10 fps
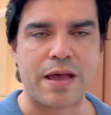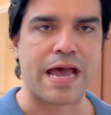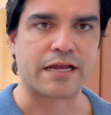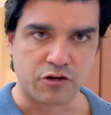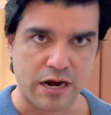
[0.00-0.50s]

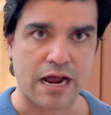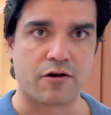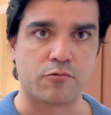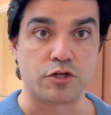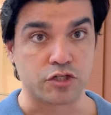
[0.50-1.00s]
bag
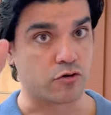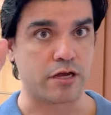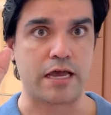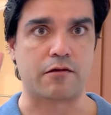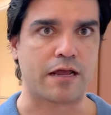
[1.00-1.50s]
crowd, which is
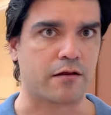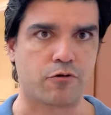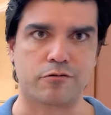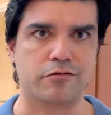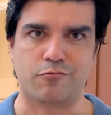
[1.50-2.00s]
okay, right?
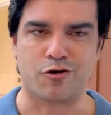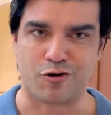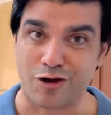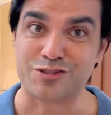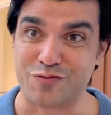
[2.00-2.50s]
We're
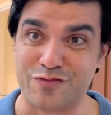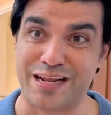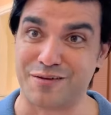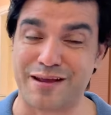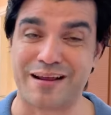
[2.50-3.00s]
also
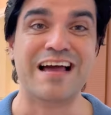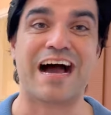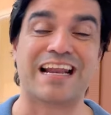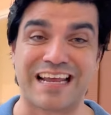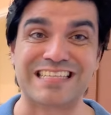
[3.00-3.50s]
vanilla bag.
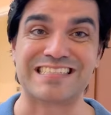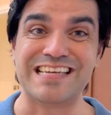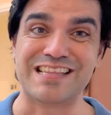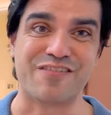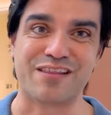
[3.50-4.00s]
I like
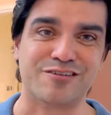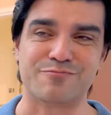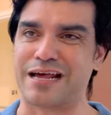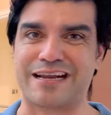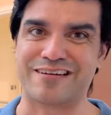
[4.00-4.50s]
seeing the feathers,
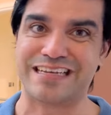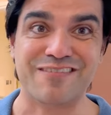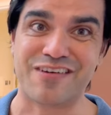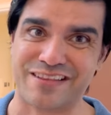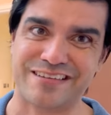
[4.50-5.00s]
but I don't
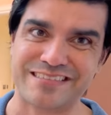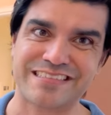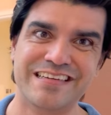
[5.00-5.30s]
need feathers,